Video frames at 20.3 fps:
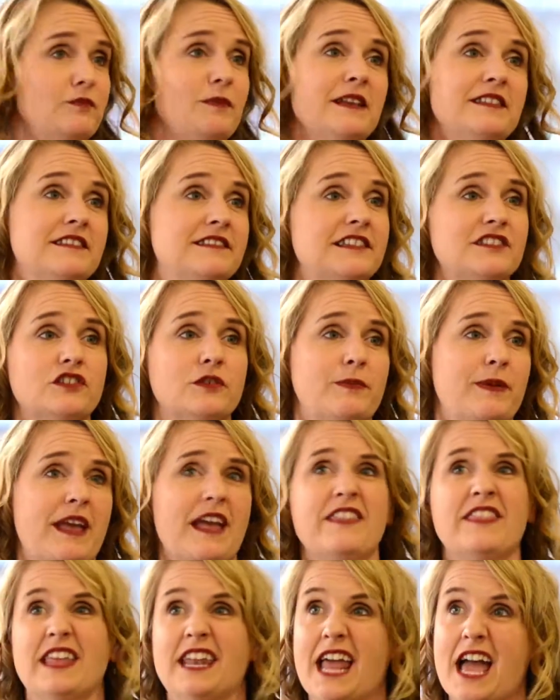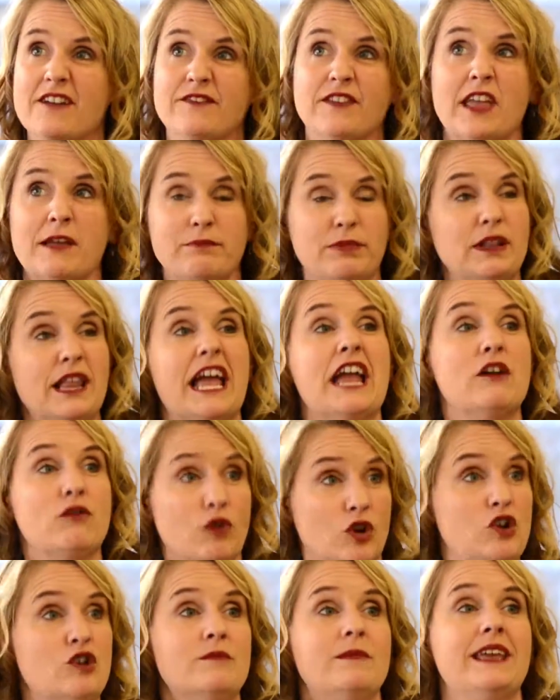places in Japan that have a
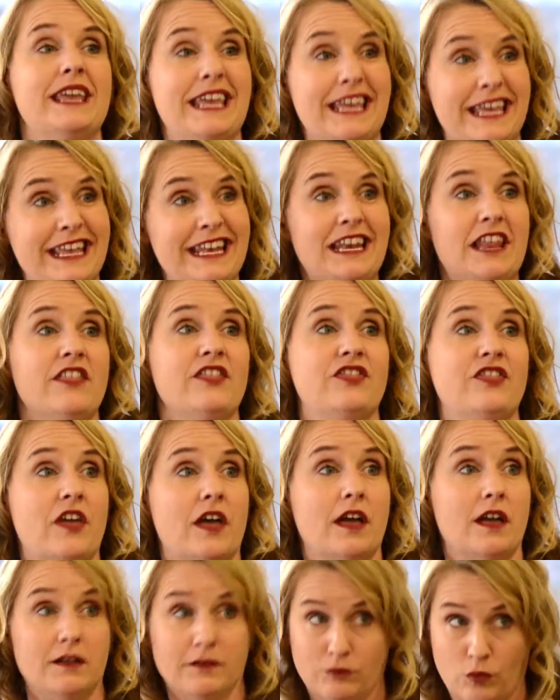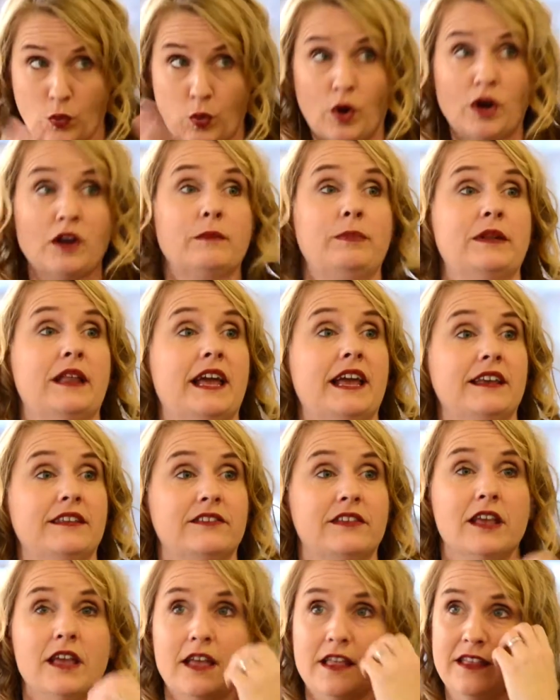playroom in the
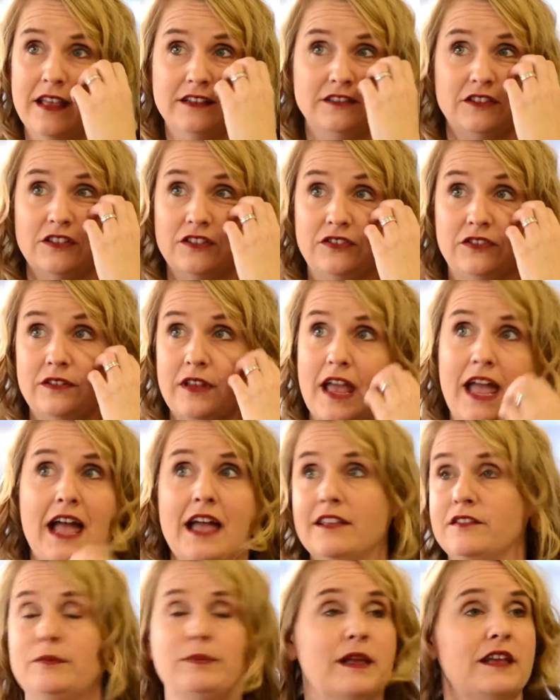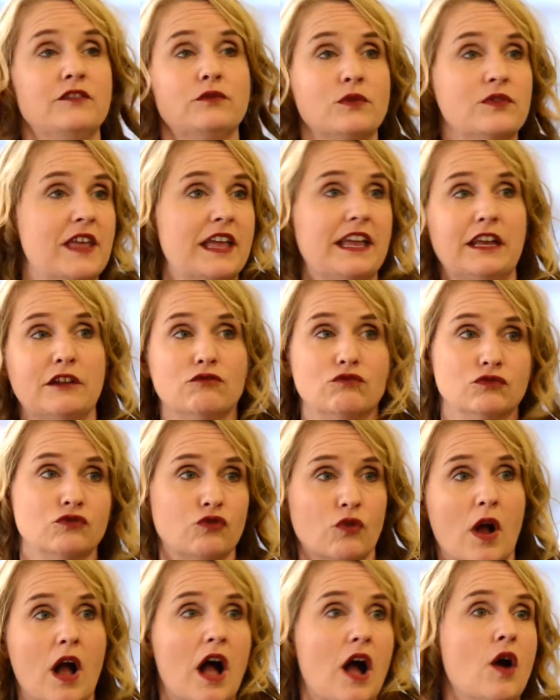workplace that just has a place where they can
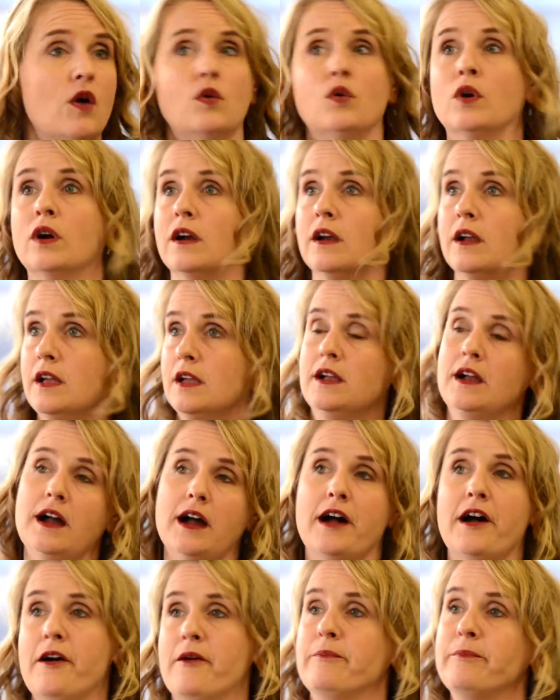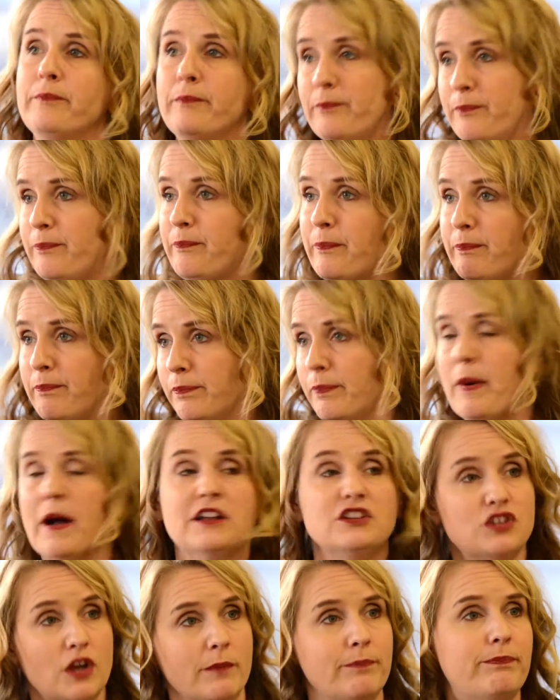draw or
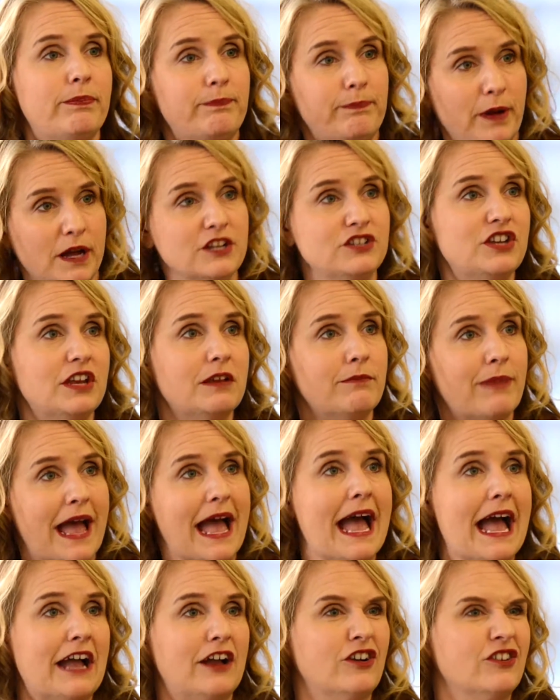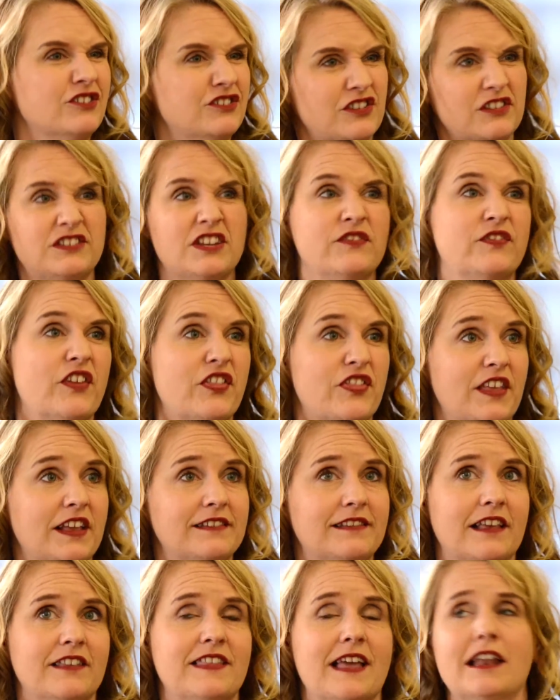punch a punching bag or just different
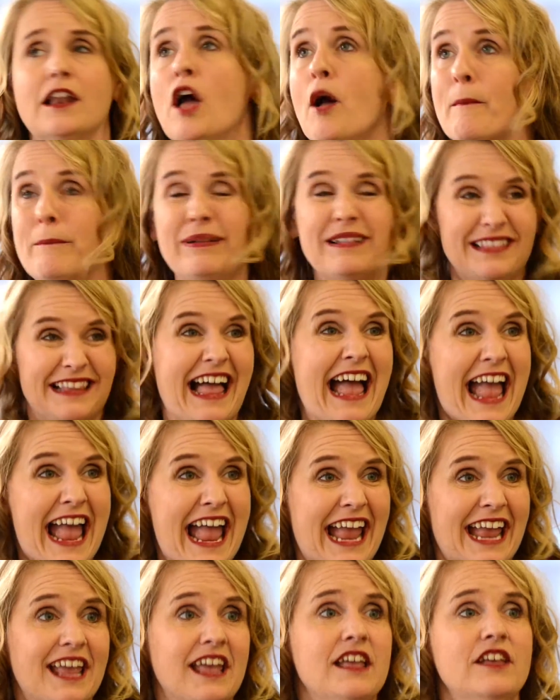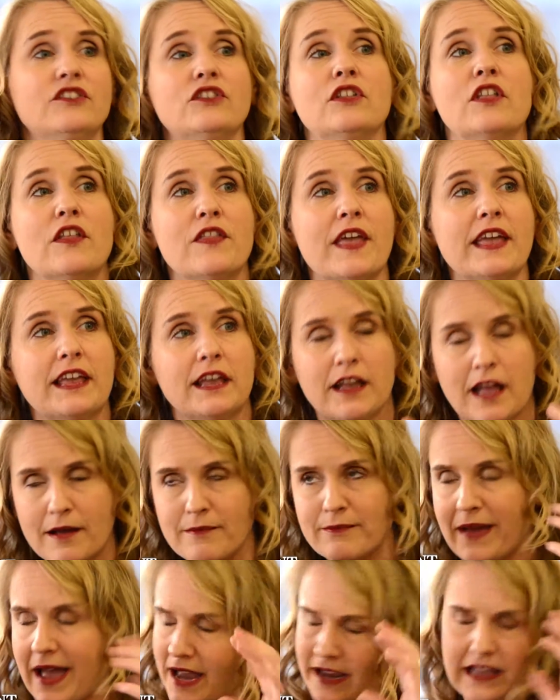things like that, play so that they can
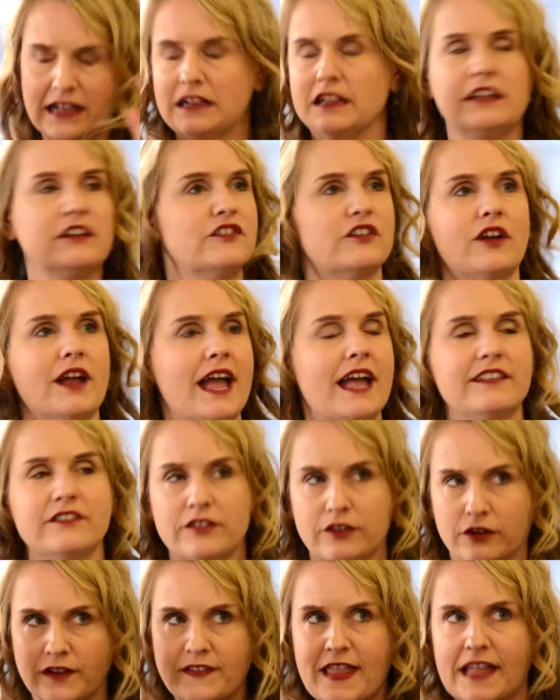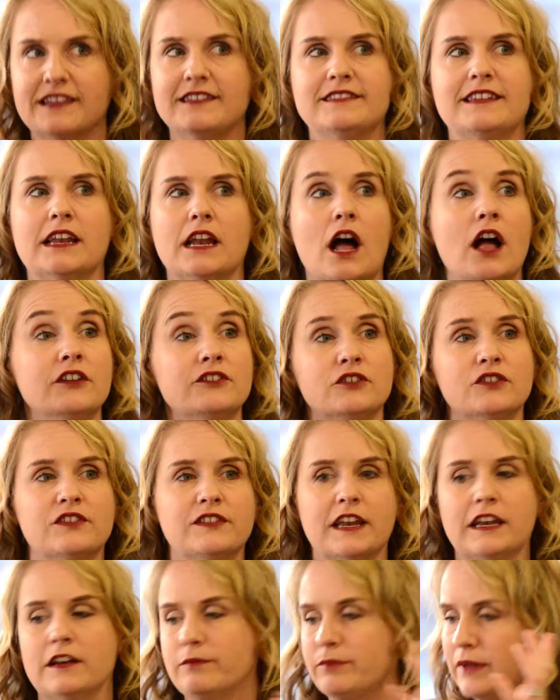come back and clear their heads. They're in that altered
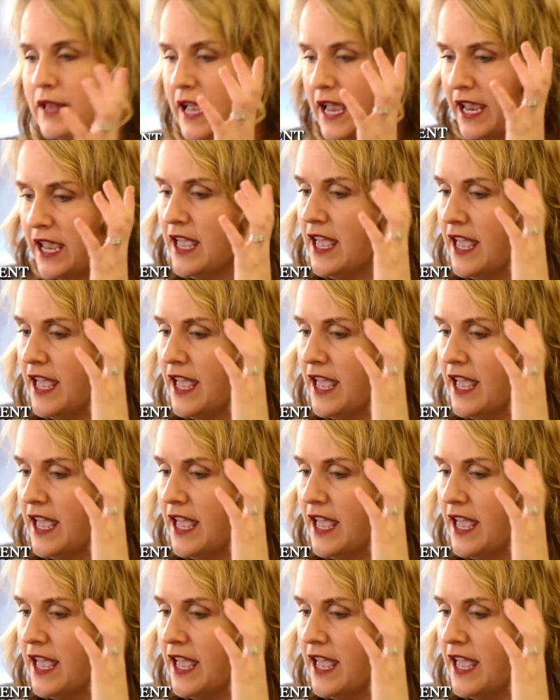state of play,